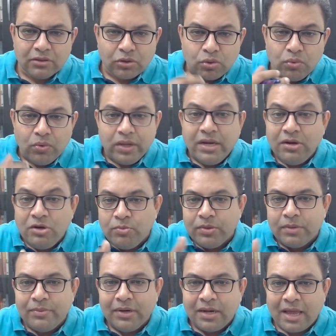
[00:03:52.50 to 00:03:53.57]
through
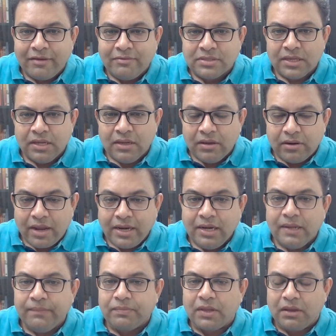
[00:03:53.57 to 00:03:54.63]
innumerable lives, right?